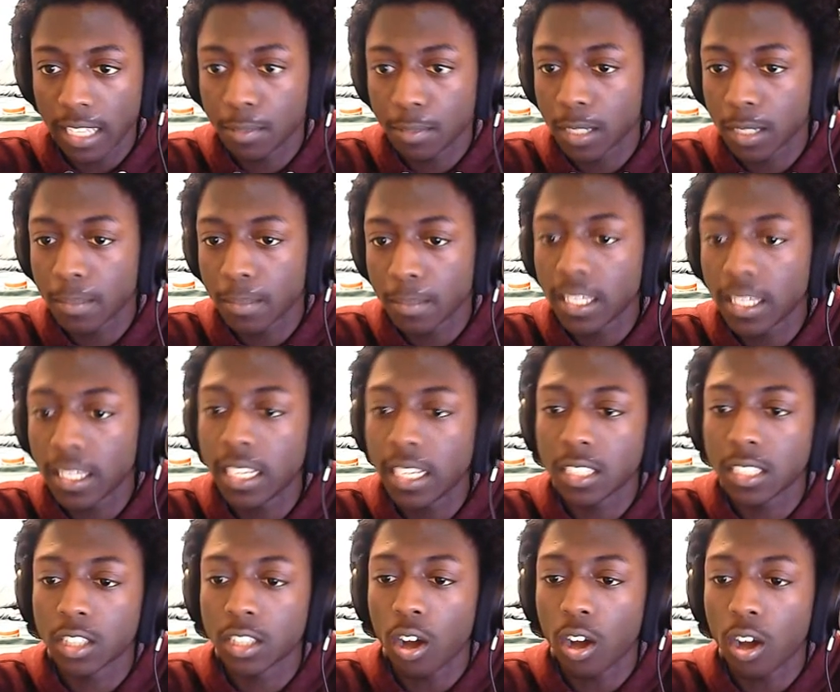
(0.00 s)
because mid lane
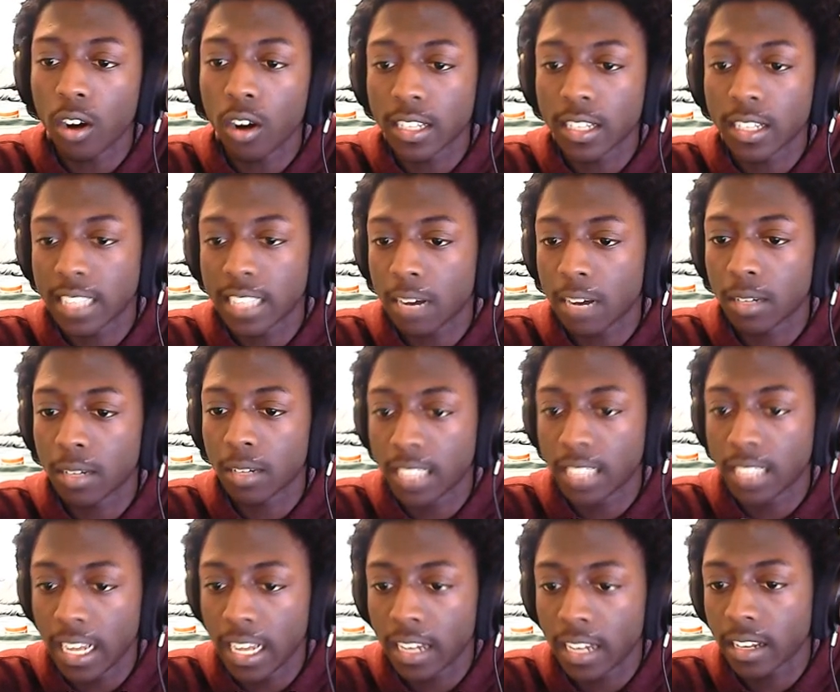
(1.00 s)
is the hardest tower to
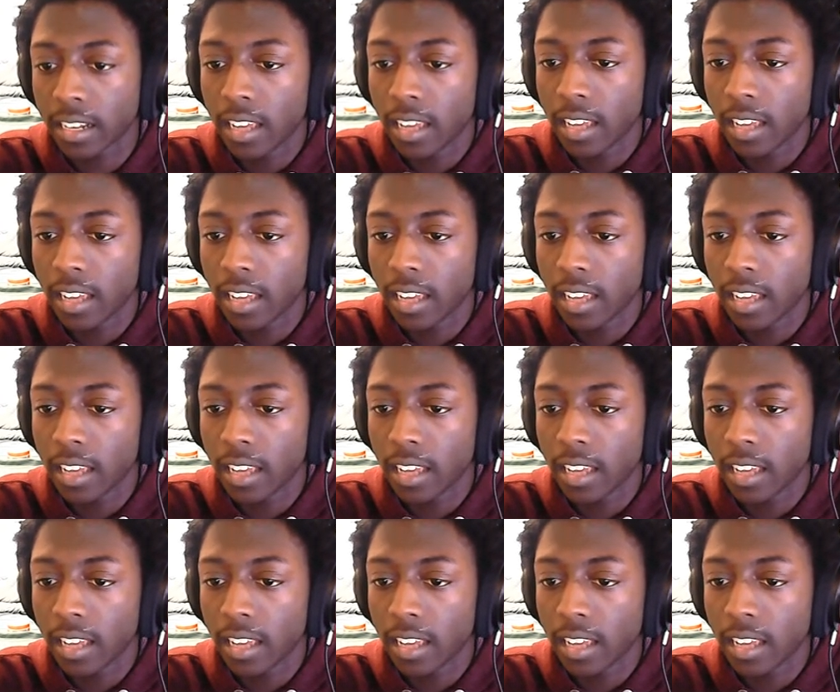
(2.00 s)
take